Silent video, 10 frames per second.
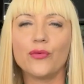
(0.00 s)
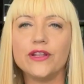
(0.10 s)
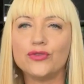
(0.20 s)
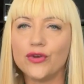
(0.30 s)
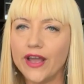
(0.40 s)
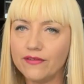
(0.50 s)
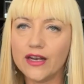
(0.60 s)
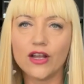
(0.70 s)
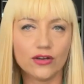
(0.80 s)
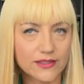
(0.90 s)
we do have
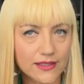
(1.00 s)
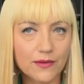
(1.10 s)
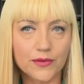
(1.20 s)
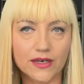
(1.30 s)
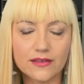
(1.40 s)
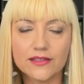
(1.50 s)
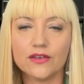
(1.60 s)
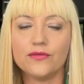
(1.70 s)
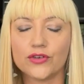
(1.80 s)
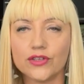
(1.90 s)
a long summer.
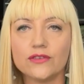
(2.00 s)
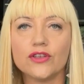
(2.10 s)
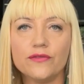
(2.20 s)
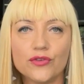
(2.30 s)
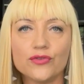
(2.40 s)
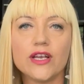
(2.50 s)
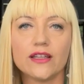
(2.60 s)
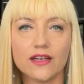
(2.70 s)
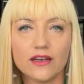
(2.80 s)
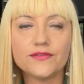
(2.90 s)
So for those of you
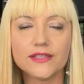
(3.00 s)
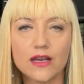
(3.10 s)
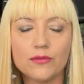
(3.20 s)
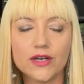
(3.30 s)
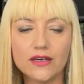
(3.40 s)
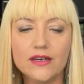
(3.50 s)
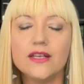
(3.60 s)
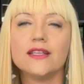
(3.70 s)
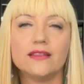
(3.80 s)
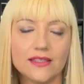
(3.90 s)
that love summer,
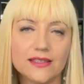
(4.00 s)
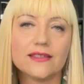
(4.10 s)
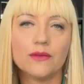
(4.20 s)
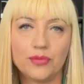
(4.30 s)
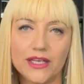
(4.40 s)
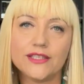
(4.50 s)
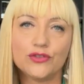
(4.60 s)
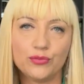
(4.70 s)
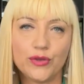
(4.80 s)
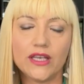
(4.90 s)
this is the place
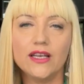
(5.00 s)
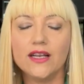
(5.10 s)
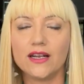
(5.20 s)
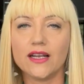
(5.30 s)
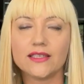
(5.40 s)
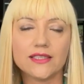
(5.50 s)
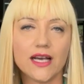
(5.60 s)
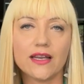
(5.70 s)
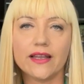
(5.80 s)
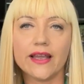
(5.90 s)
to be. Like
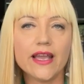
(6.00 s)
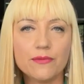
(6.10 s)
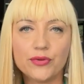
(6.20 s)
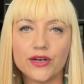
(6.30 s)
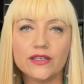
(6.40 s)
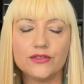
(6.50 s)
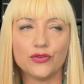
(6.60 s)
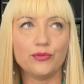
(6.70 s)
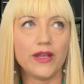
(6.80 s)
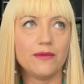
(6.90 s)
starting April
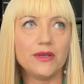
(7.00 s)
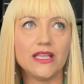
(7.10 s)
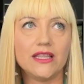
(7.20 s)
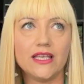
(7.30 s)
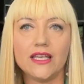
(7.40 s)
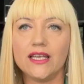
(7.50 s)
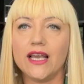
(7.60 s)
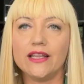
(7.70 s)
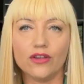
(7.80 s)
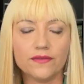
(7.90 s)
to maybe the
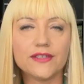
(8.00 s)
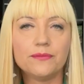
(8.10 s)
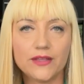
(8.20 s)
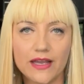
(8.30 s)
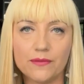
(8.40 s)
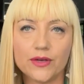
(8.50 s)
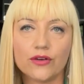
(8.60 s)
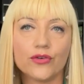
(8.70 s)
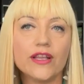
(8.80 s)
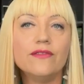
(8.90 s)
end of September
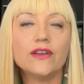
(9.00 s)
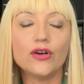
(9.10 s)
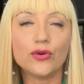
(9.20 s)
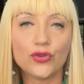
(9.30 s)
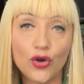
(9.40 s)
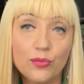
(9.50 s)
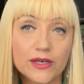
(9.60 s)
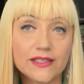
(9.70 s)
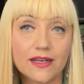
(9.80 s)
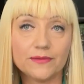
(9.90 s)
or even
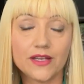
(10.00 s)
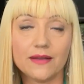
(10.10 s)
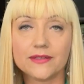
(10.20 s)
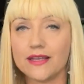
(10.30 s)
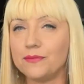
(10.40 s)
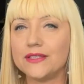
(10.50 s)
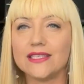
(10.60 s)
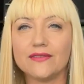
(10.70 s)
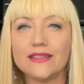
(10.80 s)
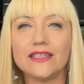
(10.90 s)
October sometimes can be
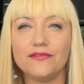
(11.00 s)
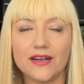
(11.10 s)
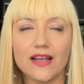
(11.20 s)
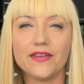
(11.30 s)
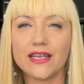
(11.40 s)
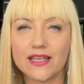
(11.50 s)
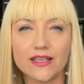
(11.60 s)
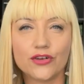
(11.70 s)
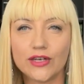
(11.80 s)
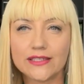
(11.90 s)
75, 80
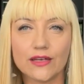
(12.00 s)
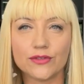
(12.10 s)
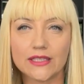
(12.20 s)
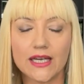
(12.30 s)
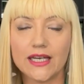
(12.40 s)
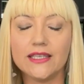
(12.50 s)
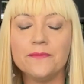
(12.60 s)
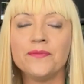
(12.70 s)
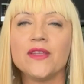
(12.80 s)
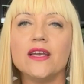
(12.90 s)
degrees outside.
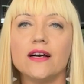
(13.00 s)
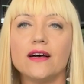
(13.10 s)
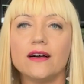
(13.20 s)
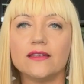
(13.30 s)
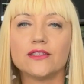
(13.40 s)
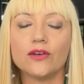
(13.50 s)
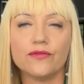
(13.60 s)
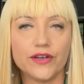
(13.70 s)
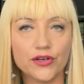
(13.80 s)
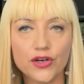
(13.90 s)
So
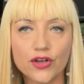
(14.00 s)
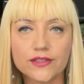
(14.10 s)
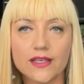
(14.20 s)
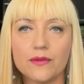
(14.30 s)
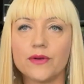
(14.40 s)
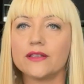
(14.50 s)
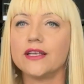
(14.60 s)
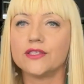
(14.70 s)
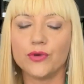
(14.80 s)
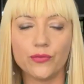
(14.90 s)
very long summer.
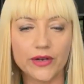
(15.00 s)
That's why we